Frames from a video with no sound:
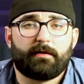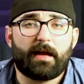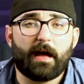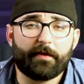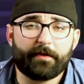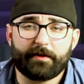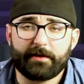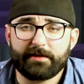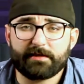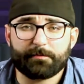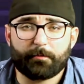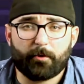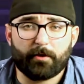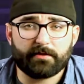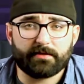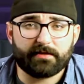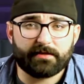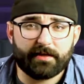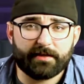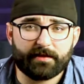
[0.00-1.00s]
Now that esports
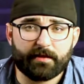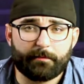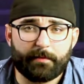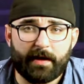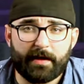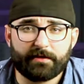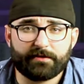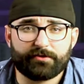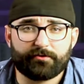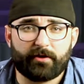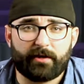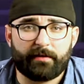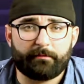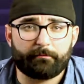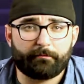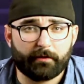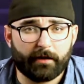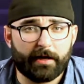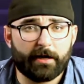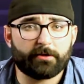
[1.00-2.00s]
has hit the mainstream,
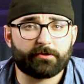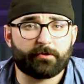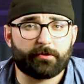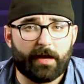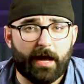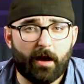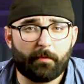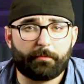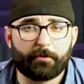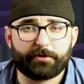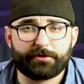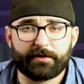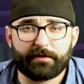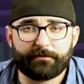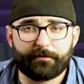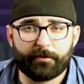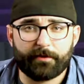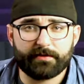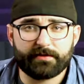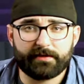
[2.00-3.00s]
players are now pushing
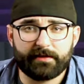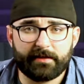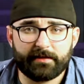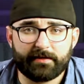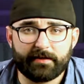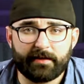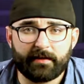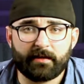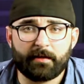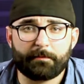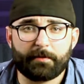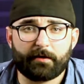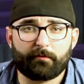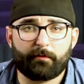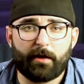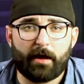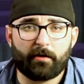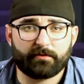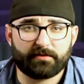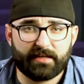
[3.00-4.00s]
for a seat at the Olympic
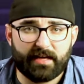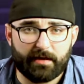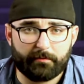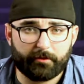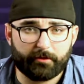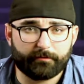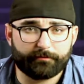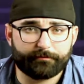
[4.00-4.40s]
roundtable.